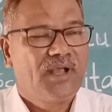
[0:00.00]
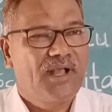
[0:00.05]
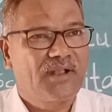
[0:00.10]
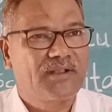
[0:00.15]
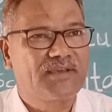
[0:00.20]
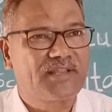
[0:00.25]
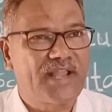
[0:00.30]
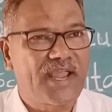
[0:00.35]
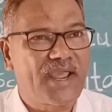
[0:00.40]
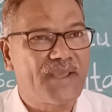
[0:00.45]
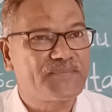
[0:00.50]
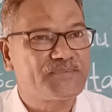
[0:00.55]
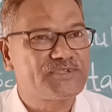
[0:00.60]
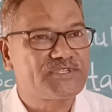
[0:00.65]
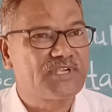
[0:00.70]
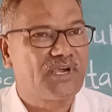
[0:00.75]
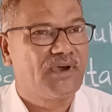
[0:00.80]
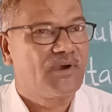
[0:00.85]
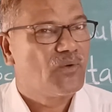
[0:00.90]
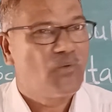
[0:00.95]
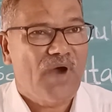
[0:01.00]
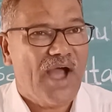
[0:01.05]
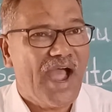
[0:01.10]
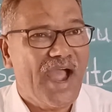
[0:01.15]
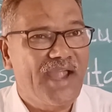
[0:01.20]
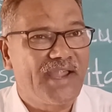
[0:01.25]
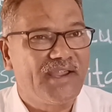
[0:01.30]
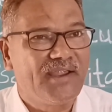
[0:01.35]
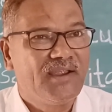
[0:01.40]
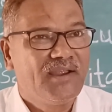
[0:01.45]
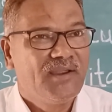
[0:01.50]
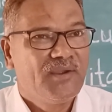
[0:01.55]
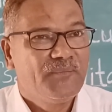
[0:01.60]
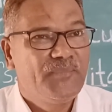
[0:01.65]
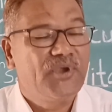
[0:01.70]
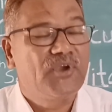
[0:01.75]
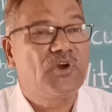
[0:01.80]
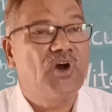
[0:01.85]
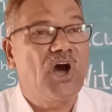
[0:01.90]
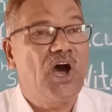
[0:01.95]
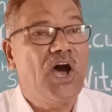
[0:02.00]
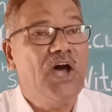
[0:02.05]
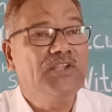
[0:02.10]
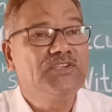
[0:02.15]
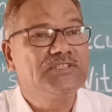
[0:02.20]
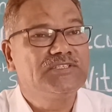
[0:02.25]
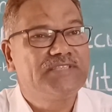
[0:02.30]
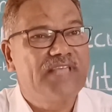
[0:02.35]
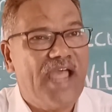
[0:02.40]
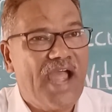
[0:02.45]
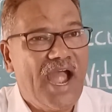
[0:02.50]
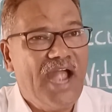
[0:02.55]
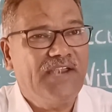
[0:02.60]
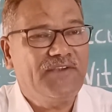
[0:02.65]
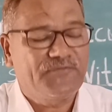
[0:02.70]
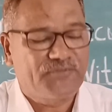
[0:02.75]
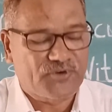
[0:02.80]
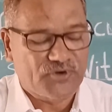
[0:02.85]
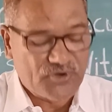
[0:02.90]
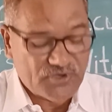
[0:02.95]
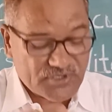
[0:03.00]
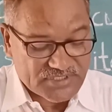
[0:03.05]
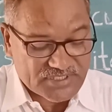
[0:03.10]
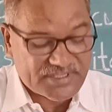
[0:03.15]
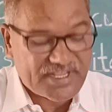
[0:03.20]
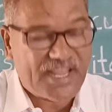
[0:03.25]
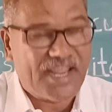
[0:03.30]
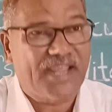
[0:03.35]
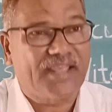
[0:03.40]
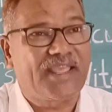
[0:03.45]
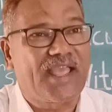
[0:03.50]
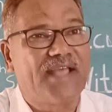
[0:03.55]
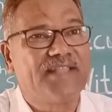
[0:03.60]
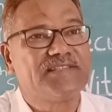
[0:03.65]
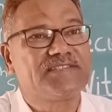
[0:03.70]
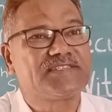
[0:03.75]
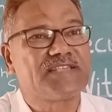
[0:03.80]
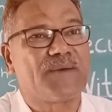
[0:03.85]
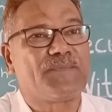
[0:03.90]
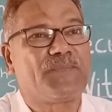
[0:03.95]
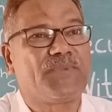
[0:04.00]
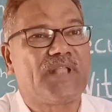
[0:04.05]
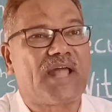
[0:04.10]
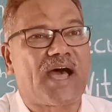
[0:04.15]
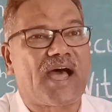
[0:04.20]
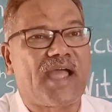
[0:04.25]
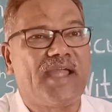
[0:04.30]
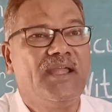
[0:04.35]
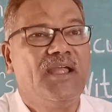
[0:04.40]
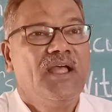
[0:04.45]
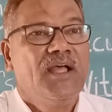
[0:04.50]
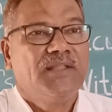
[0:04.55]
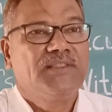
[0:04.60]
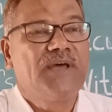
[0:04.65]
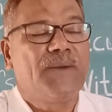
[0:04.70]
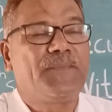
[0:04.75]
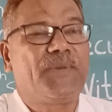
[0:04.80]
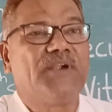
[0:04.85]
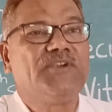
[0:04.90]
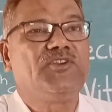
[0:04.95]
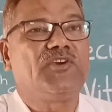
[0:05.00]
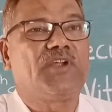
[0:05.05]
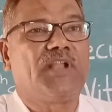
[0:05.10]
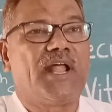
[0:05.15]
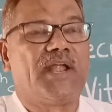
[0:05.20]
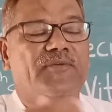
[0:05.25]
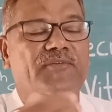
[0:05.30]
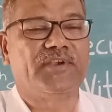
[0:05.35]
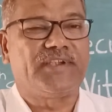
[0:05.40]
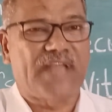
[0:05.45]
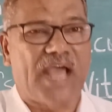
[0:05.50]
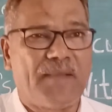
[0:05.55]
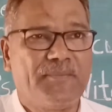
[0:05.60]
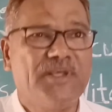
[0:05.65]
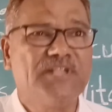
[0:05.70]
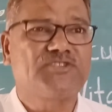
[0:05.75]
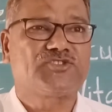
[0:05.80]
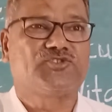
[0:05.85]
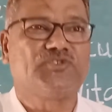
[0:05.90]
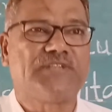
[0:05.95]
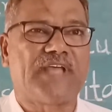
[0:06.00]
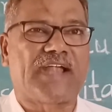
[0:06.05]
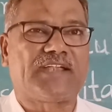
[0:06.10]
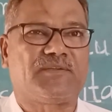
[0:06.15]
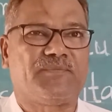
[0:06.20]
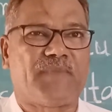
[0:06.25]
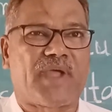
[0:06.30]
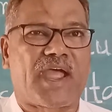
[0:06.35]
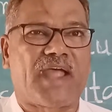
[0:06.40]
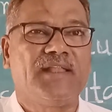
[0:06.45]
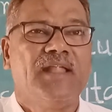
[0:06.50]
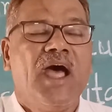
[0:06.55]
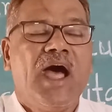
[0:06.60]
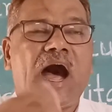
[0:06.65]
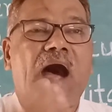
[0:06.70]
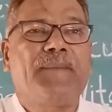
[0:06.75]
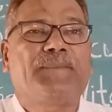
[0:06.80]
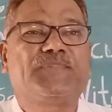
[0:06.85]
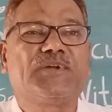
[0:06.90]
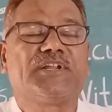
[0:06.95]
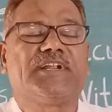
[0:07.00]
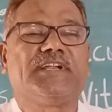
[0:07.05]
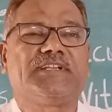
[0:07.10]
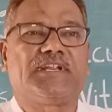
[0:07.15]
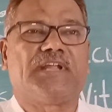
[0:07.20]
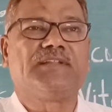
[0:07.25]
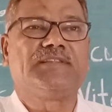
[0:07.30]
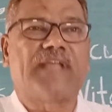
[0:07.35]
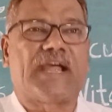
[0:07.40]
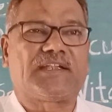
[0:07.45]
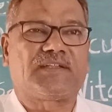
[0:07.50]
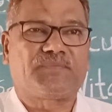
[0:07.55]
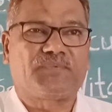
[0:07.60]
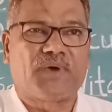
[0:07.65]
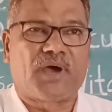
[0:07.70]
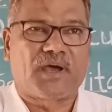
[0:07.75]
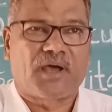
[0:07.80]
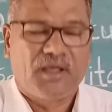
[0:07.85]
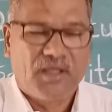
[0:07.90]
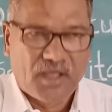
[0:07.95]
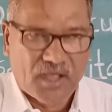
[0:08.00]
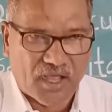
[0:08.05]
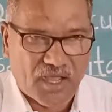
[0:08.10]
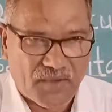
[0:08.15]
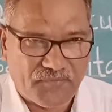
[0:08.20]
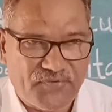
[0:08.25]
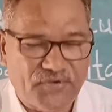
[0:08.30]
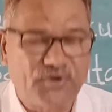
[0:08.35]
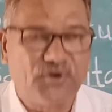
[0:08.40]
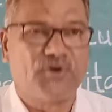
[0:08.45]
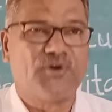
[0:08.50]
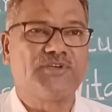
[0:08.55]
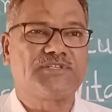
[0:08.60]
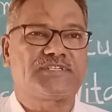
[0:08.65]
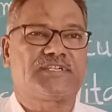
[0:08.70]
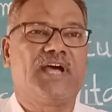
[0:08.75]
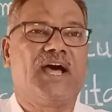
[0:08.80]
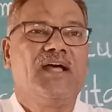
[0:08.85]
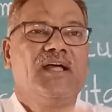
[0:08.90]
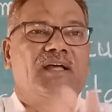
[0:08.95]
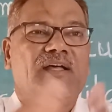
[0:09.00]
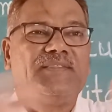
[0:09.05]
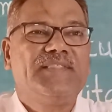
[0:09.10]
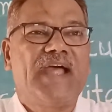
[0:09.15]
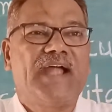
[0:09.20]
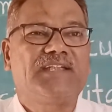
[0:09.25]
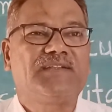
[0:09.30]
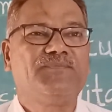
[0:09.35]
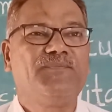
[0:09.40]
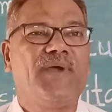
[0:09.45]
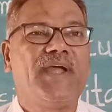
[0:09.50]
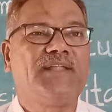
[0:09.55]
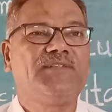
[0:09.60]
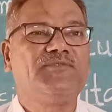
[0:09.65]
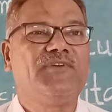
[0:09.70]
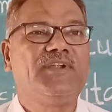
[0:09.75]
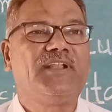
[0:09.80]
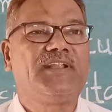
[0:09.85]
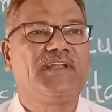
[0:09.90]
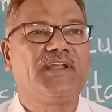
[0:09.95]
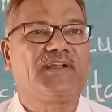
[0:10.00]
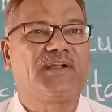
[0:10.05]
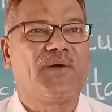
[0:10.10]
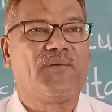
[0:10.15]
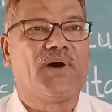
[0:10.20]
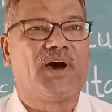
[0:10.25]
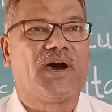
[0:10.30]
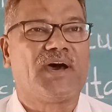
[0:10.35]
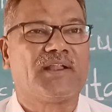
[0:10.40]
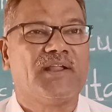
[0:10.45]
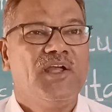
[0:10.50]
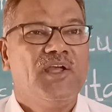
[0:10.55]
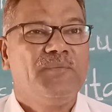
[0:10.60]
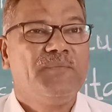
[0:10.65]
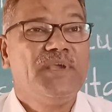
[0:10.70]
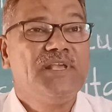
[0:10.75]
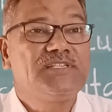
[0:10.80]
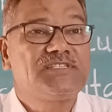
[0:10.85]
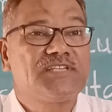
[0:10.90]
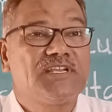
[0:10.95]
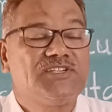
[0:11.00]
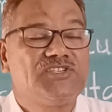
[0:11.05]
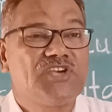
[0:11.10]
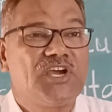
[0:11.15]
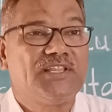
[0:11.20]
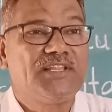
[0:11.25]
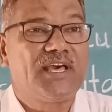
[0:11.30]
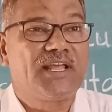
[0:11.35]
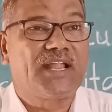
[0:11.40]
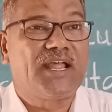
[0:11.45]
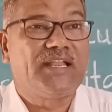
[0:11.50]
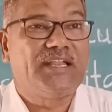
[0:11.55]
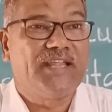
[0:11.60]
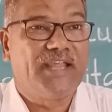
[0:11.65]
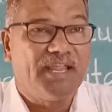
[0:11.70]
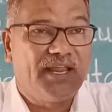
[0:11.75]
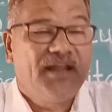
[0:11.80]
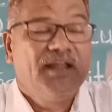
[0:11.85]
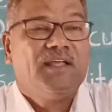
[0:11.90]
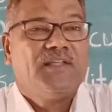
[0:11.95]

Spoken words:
grapes. Why? Because that fruits they can supply the particular vitamins to that man. After eating that fruits, that man will recover. Means generally